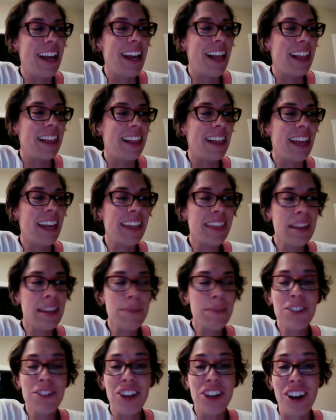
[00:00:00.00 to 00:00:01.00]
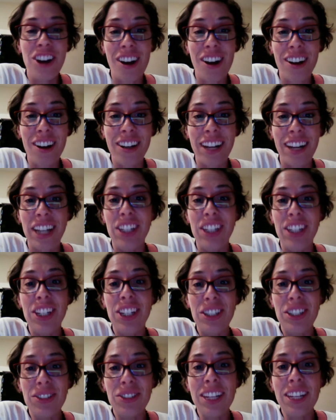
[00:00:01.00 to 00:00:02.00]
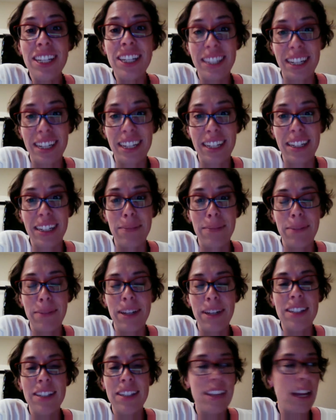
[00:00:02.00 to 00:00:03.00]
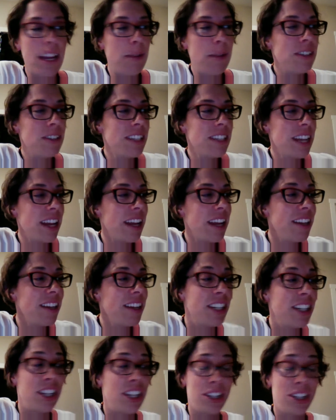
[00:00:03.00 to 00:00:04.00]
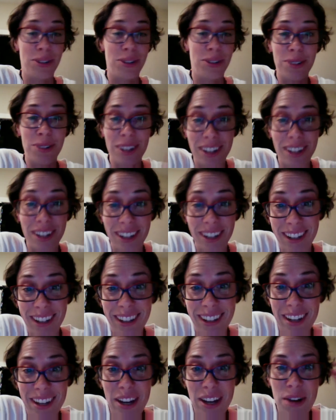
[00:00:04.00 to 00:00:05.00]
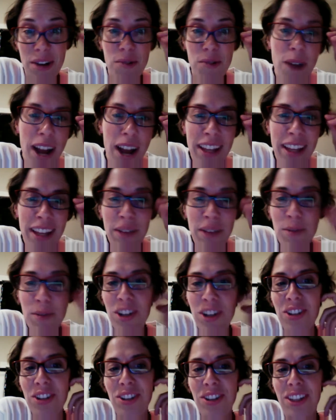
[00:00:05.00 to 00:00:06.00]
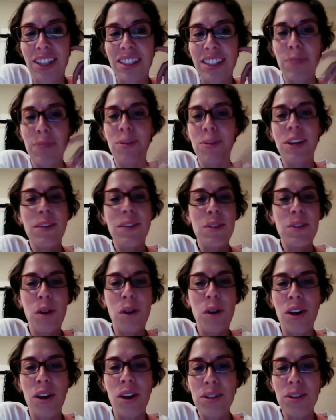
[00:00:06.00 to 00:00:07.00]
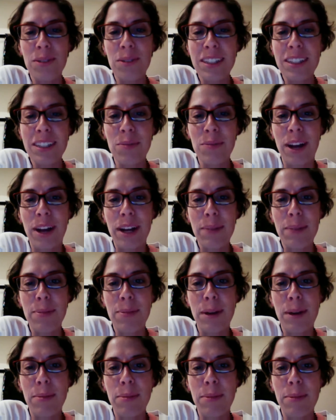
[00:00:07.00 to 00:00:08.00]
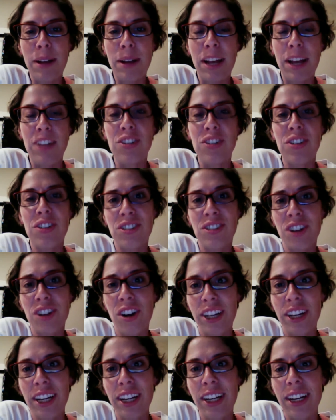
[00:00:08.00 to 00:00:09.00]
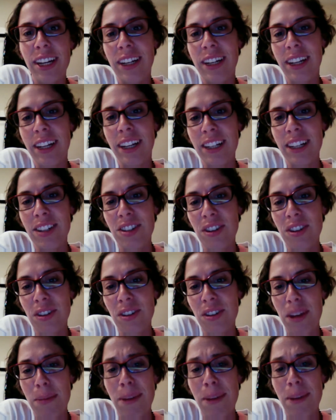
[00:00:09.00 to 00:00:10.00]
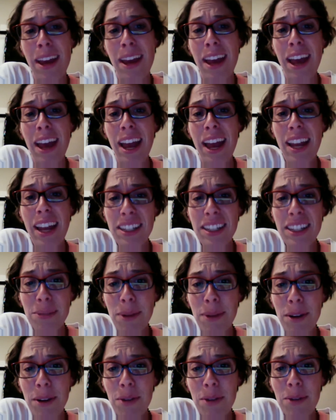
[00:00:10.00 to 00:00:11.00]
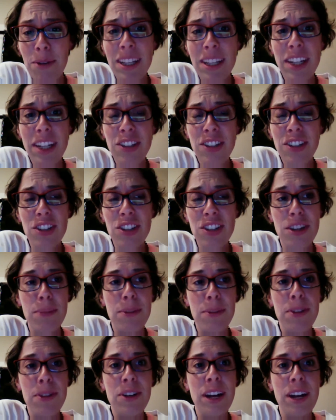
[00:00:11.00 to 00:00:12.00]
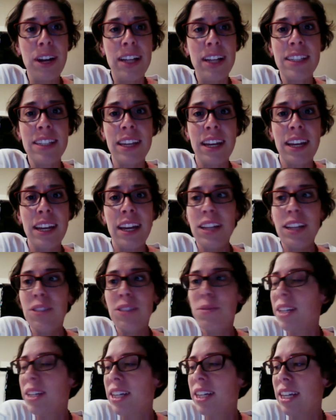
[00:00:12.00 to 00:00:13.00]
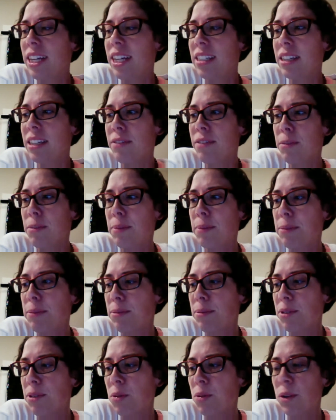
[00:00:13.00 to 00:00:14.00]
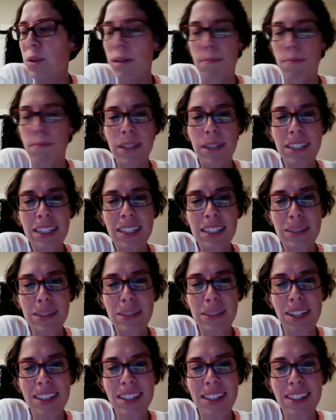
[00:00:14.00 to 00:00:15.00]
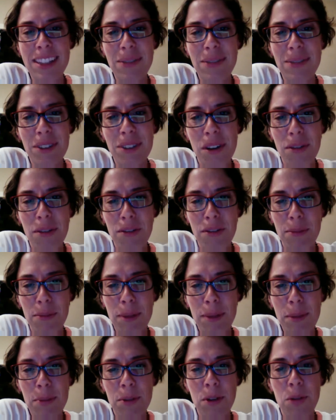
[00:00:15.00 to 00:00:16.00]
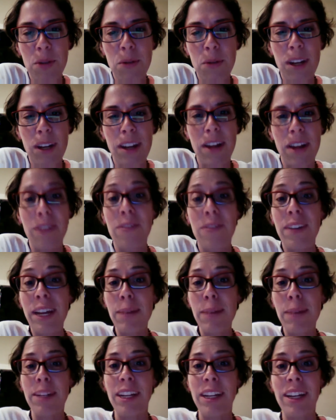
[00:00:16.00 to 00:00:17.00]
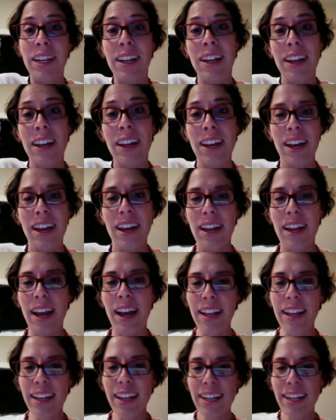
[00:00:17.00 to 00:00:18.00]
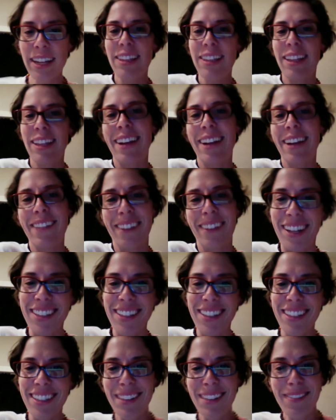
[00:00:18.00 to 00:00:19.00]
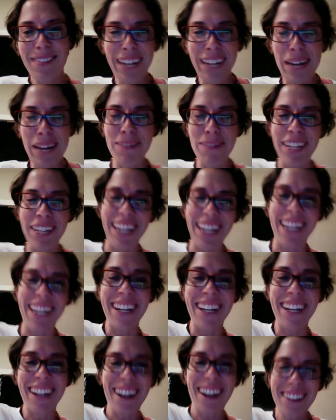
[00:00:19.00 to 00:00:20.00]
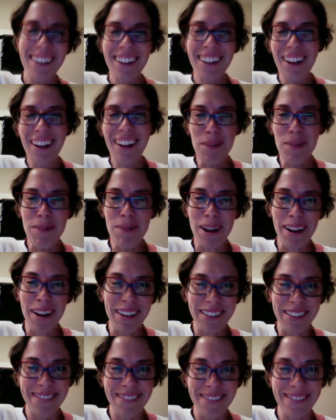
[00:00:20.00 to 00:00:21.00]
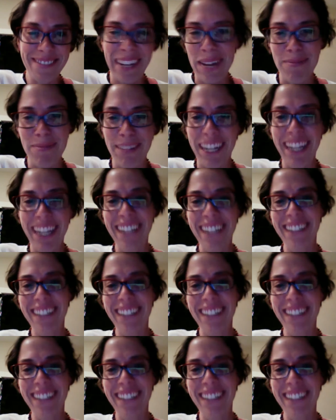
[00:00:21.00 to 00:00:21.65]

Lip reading: Let them talk and you listen because they will tell you why they want to do this. They will give you all their reason why probably as you're talking and getting to know them. And it's about a relationship, you guys. It's really easy for people to quit a business, but it's difficult for people to quit a family. And I like to think of us as a family, a little Arbonne family.